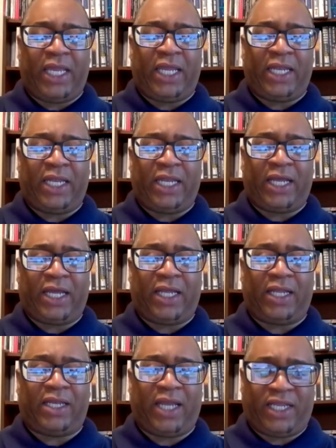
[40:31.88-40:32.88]
in
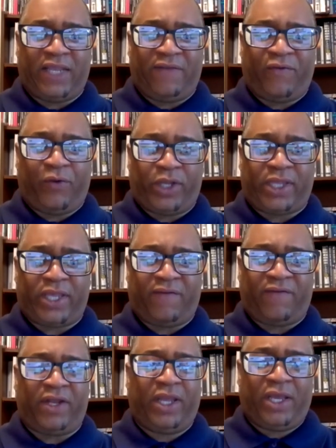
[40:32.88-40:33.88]
uh,
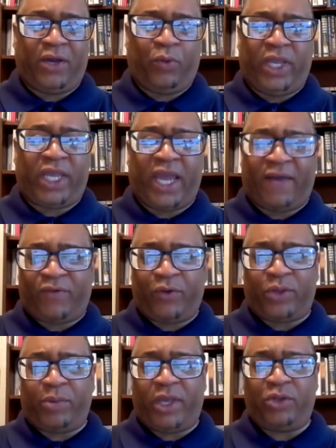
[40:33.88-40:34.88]
1947, a week after
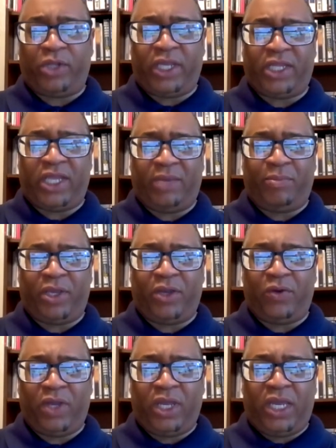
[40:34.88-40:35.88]
his major league
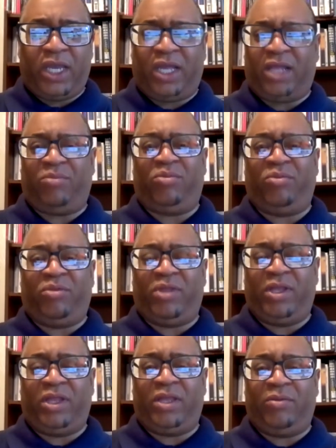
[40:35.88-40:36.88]
debut. Uh,
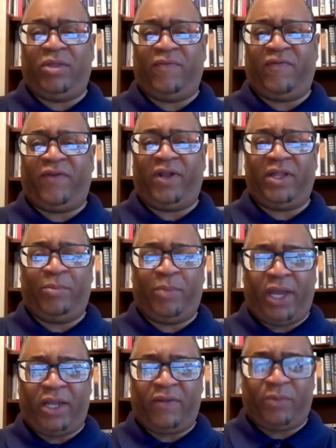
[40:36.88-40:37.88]
the, the,
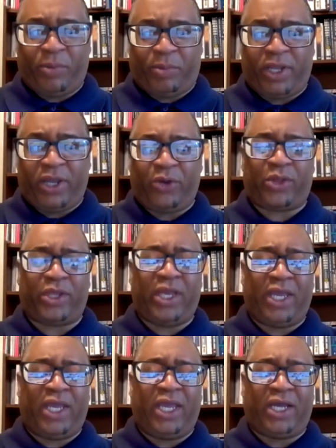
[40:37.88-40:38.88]
the, the, players,
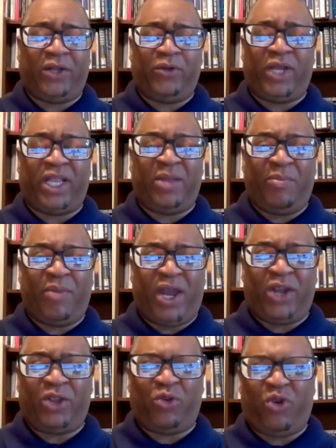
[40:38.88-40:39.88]
including the
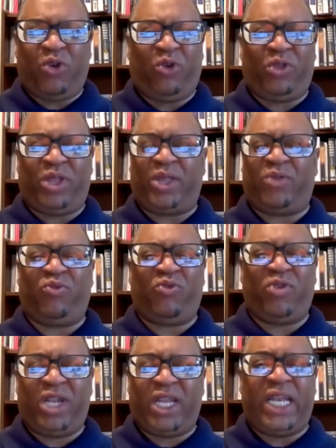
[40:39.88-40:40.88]
manager, hurled this
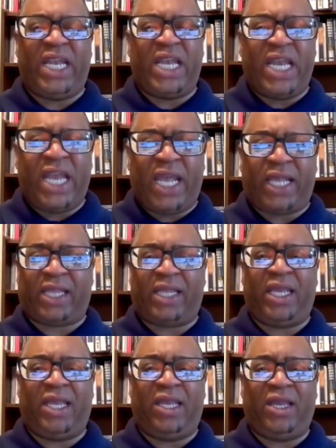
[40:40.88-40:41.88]
really
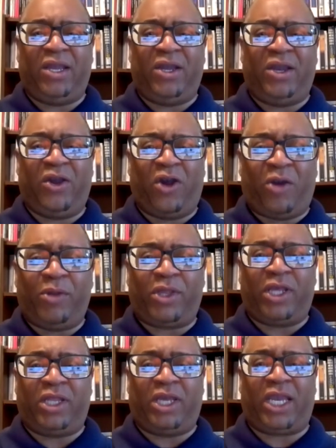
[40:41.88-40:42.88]
nasty
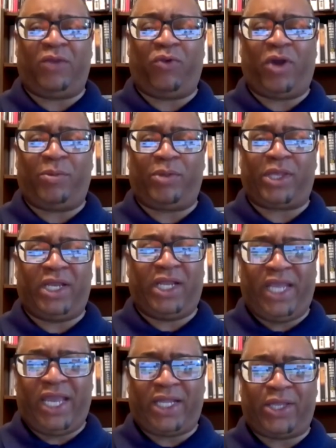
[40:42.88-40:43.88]
garbage at Jackie Robinson,
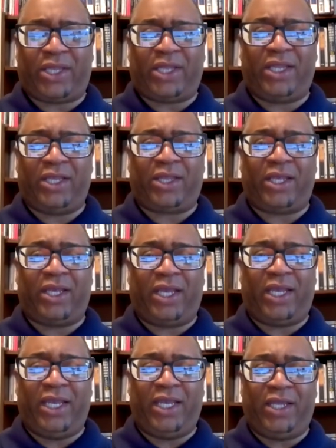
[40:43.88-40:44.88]
and he had to
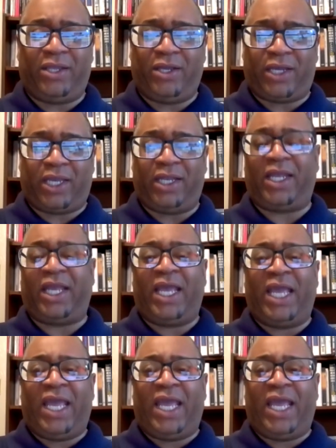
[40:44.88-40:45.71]
he took it.